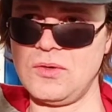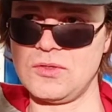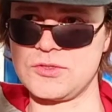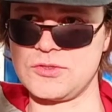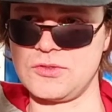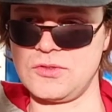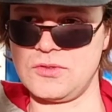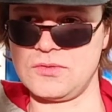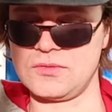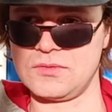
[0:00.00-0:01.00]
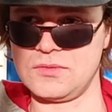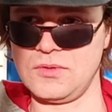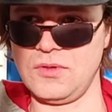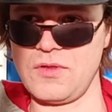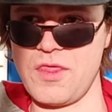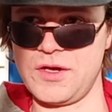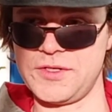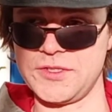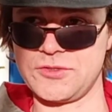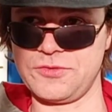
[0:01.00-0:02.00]
Also, all the
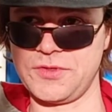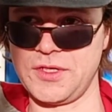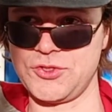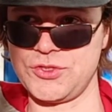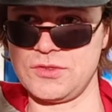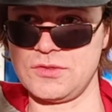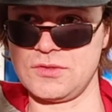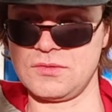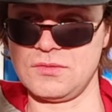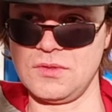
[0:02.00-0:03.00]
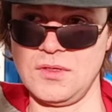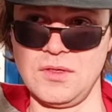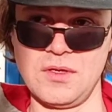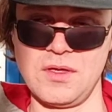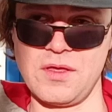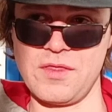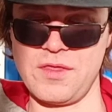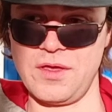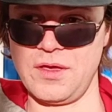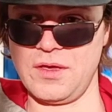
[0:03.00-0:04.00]
rest of engine
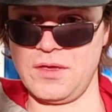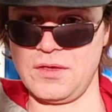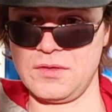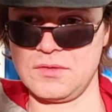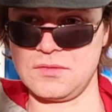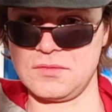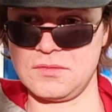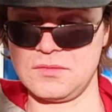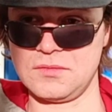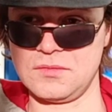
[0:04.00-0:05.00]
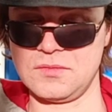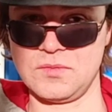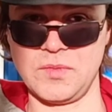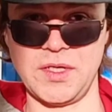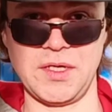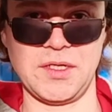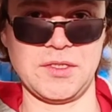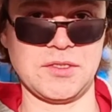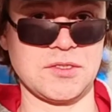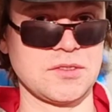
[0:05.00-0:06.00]
they
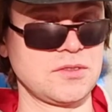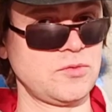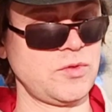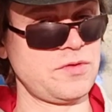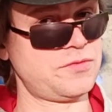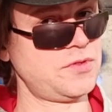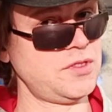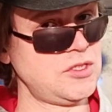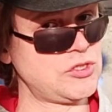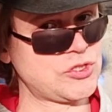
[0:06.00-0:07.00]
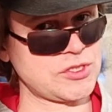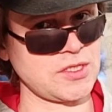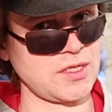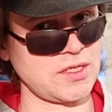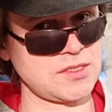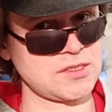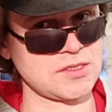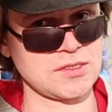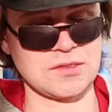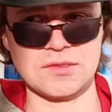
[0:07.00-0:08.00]
made with inch sizes,